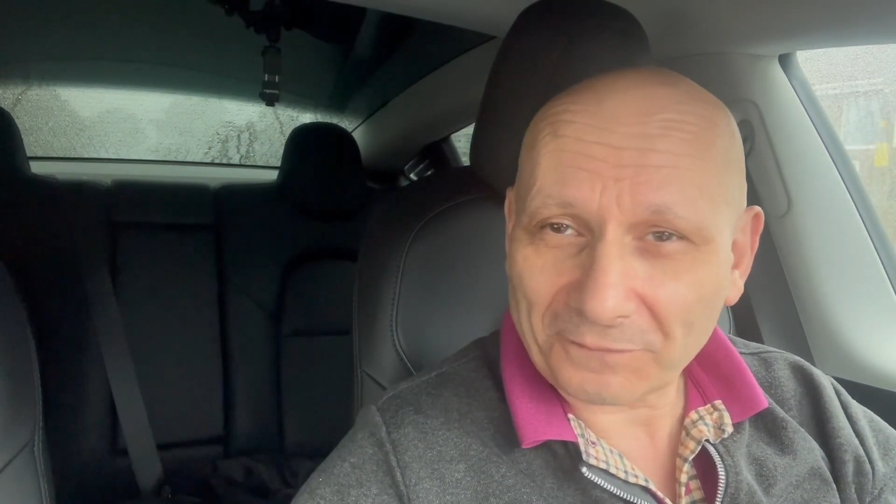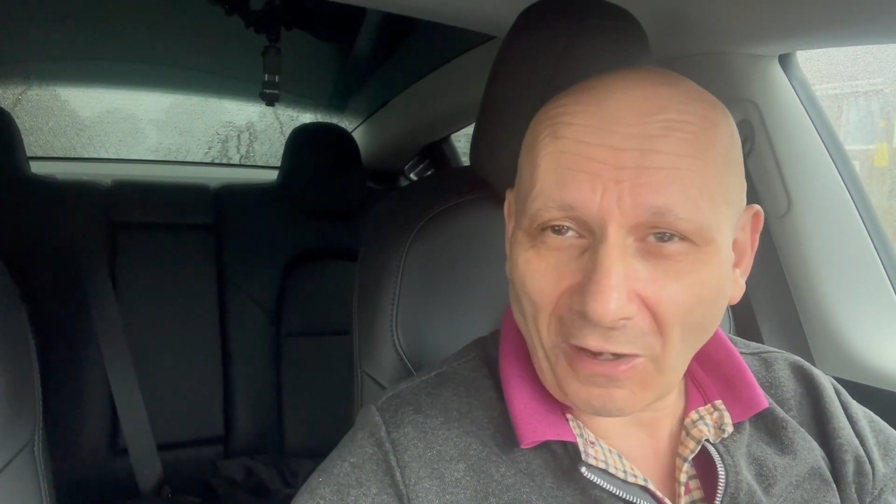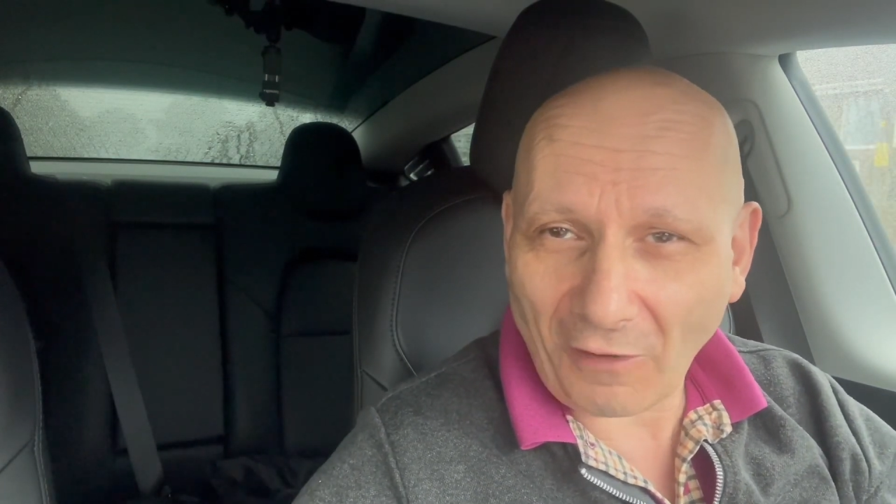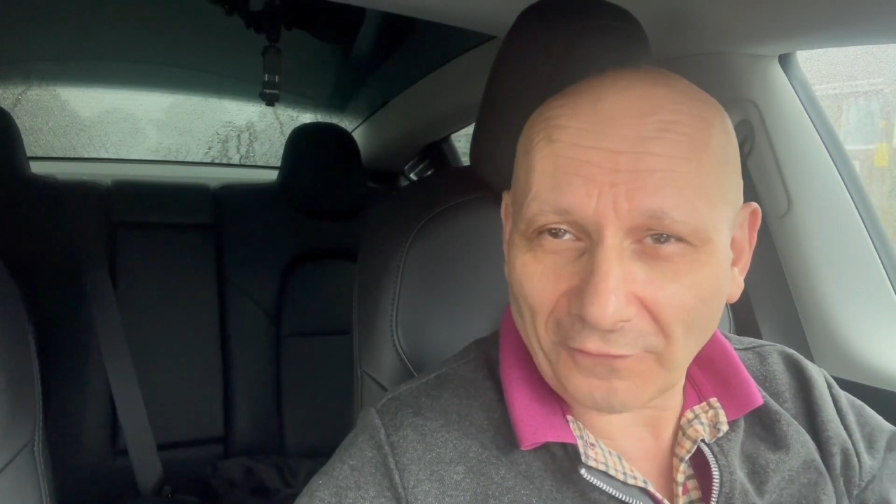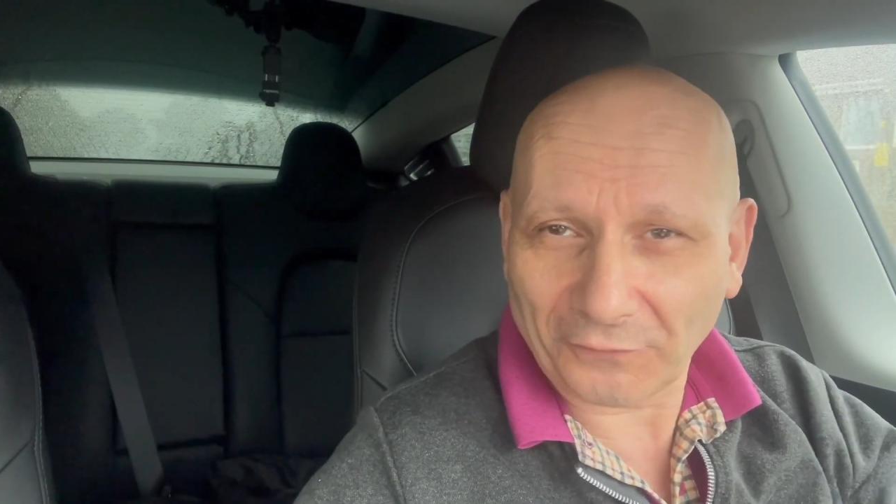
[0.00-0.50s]

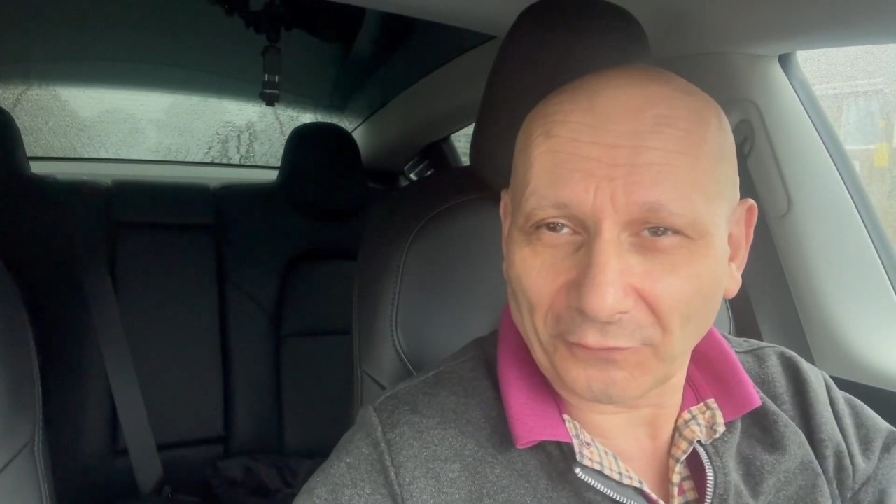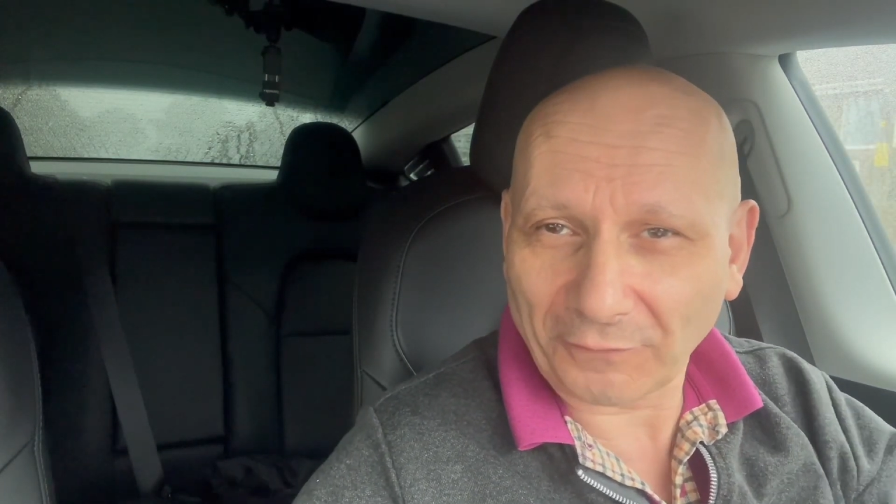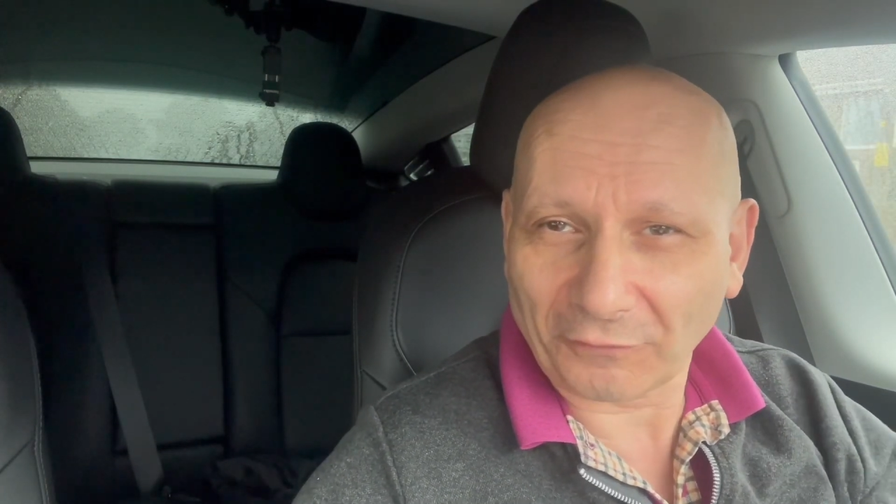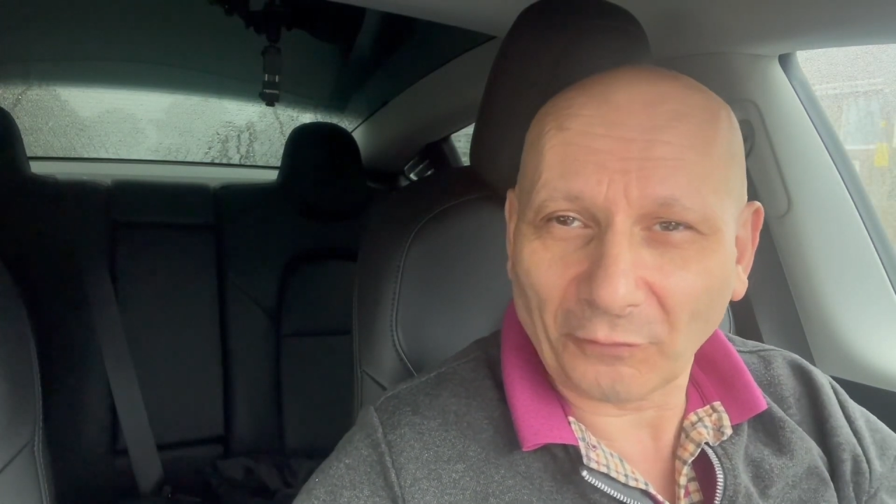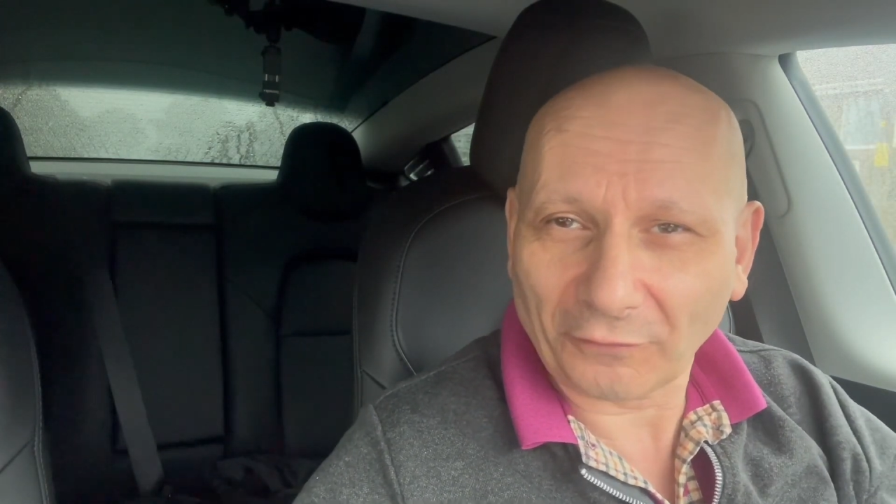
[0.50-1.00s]
I thought it
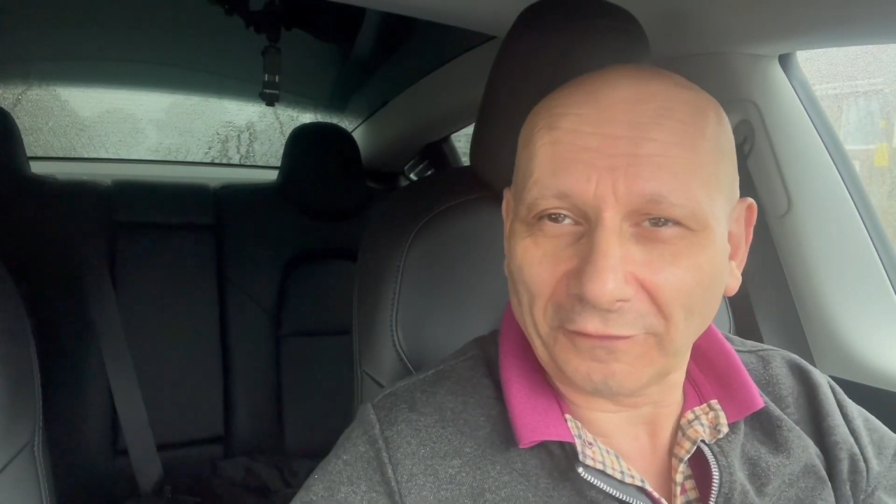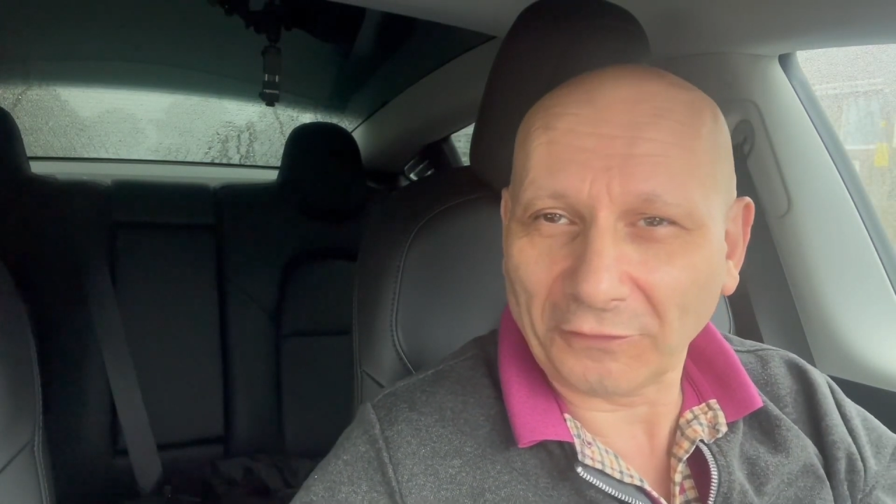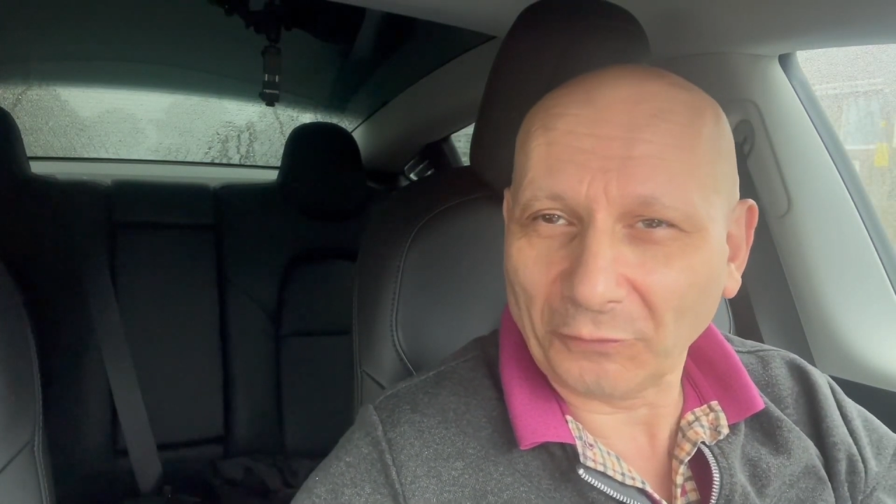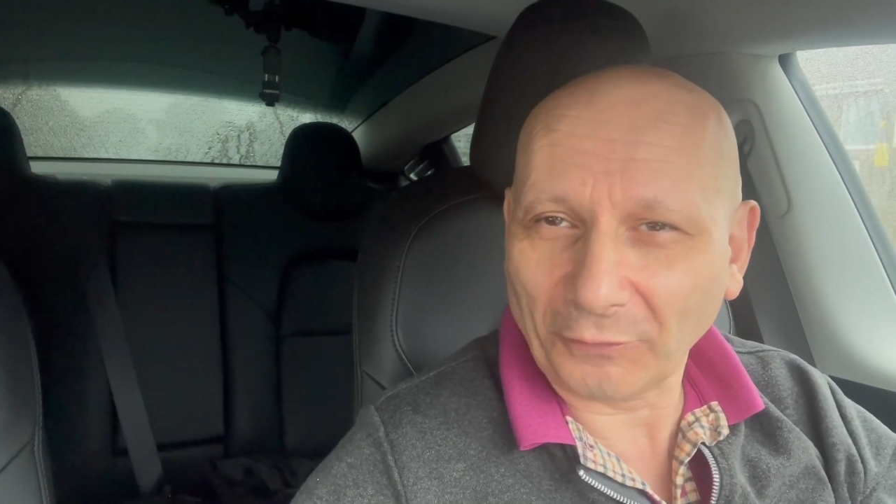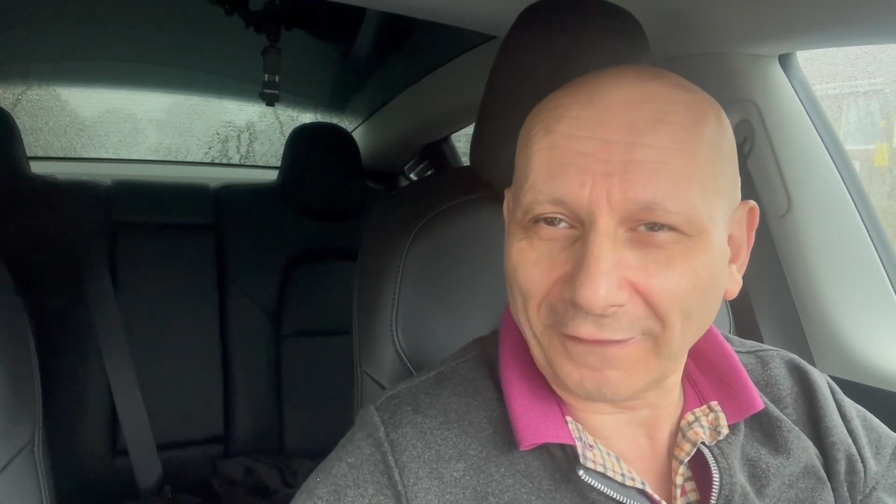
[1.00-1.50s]
was all to
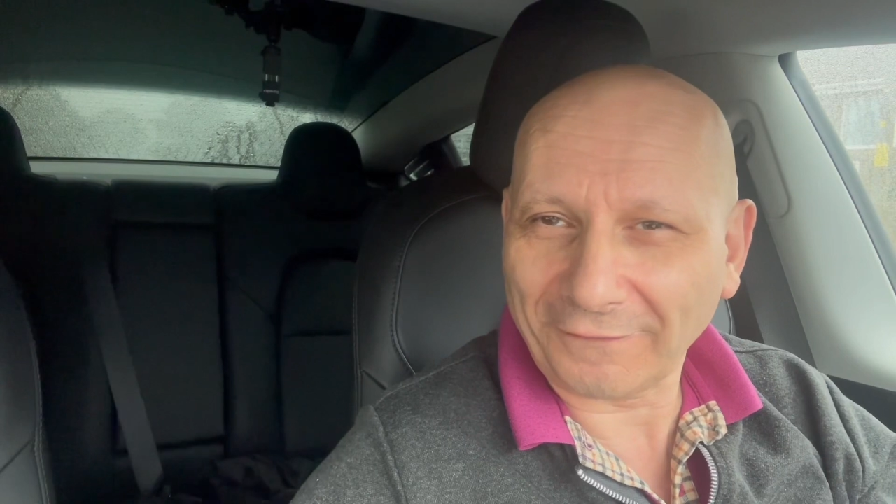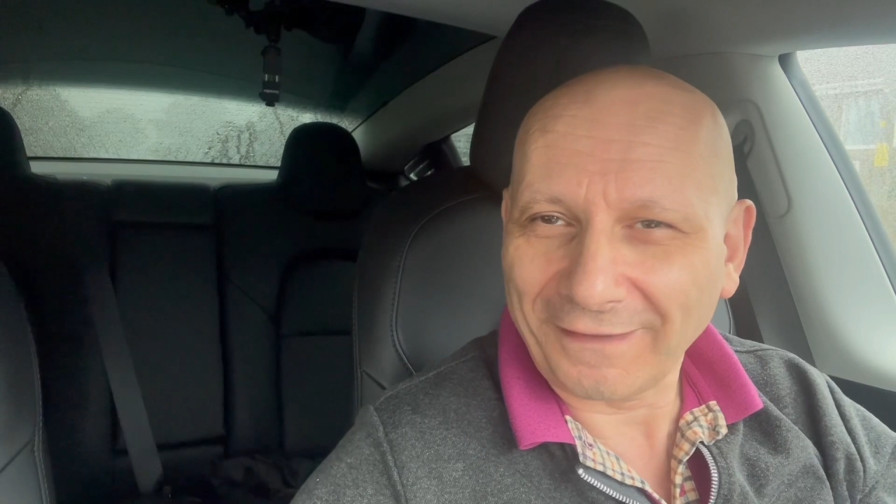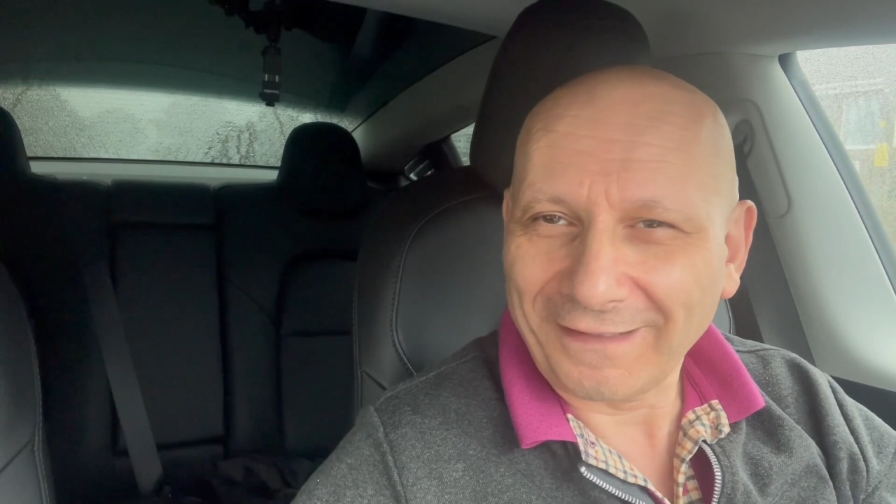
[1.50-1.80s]
do with,